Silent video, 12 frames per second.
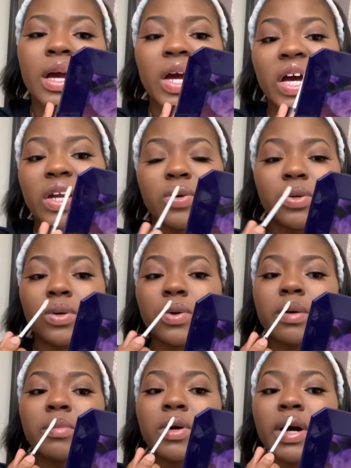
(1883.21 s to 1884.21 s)
I don't know why I'm
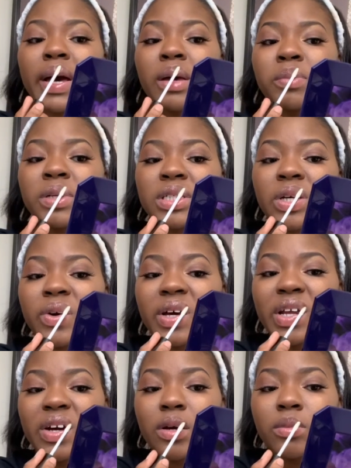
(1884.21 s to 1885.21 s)
going to eye pitch a while
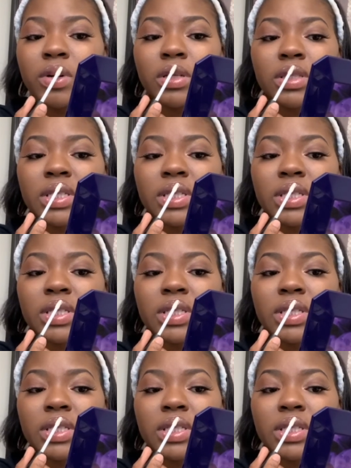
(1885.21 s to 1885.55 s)
ago, but